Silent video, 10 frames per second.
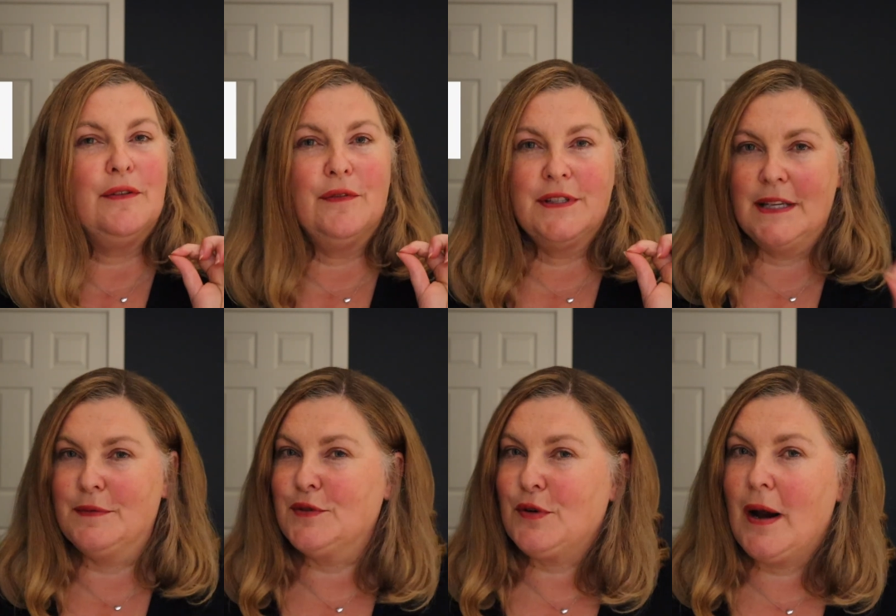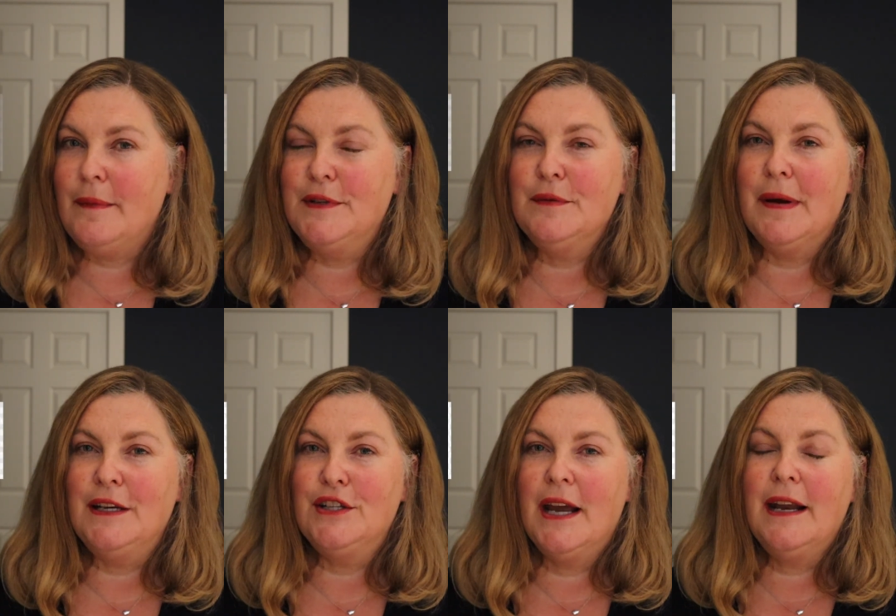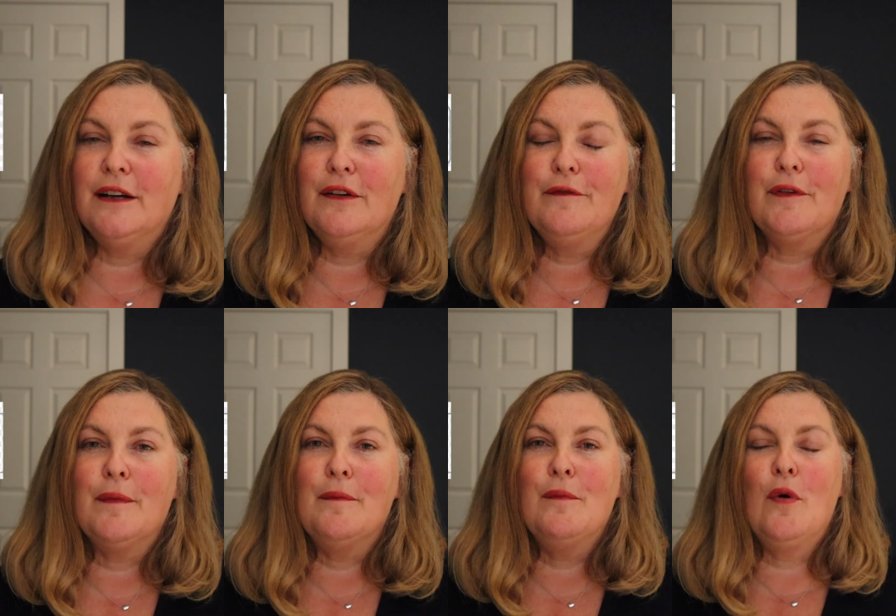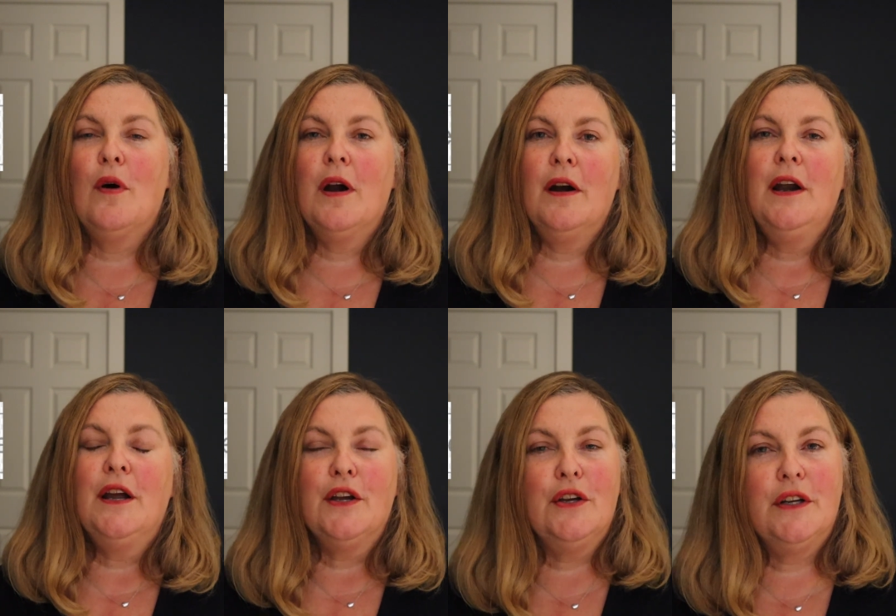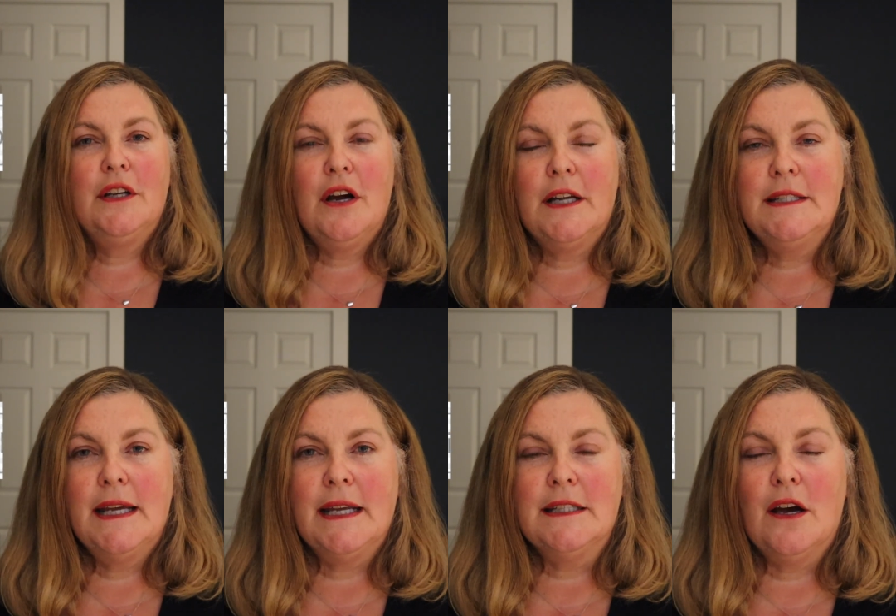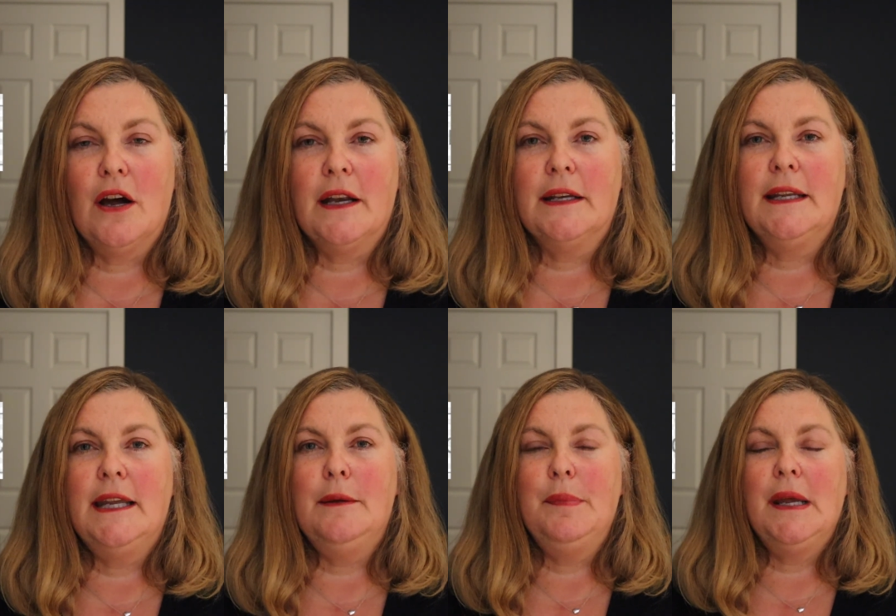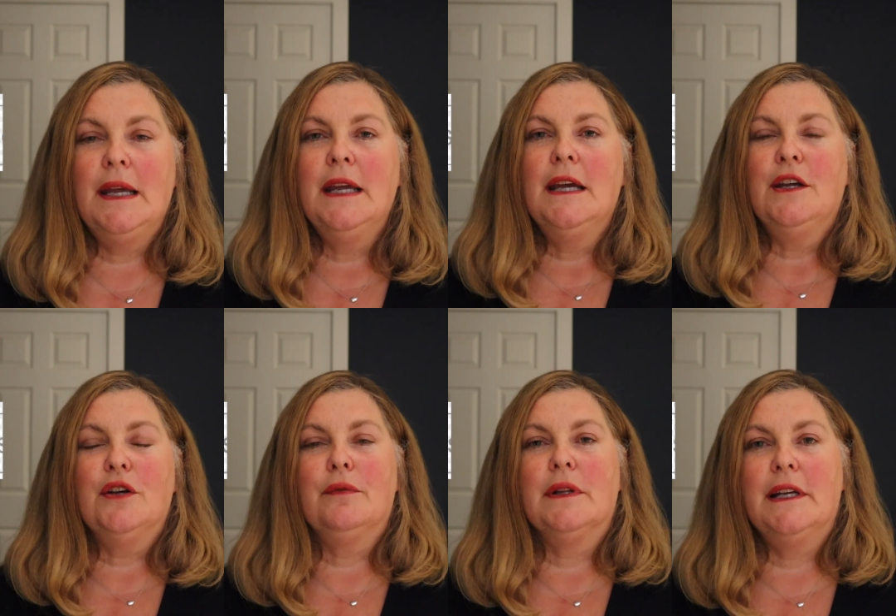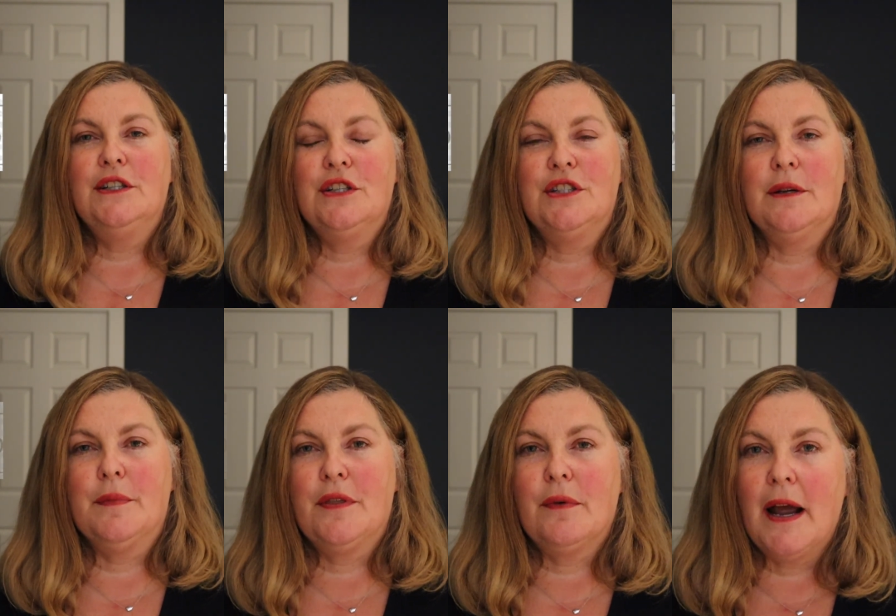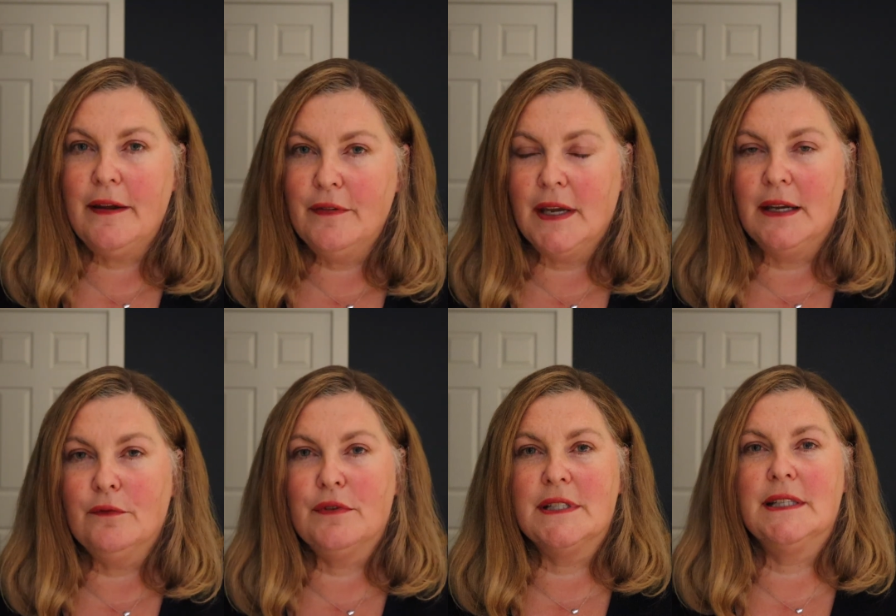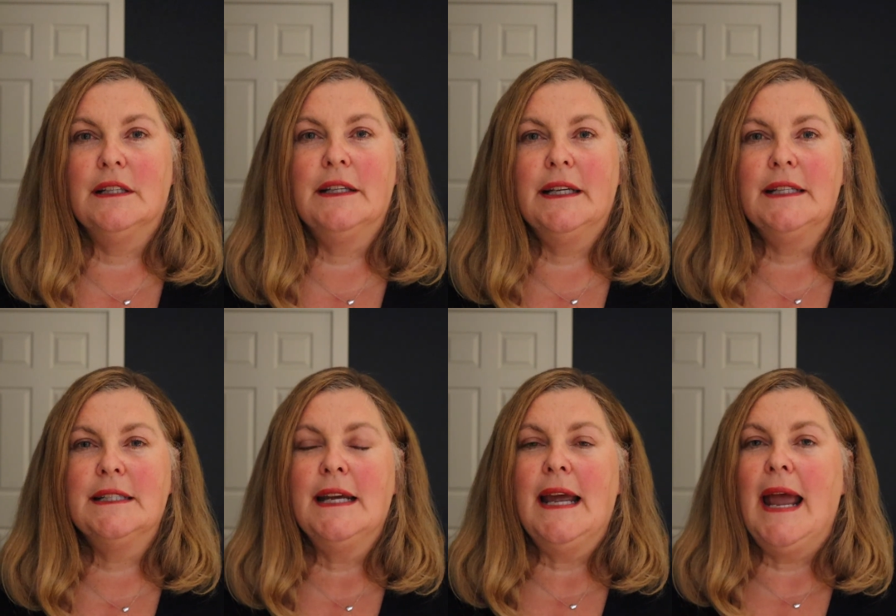subscribe to my channel for more good content on keeping your relationship thriving, resilient,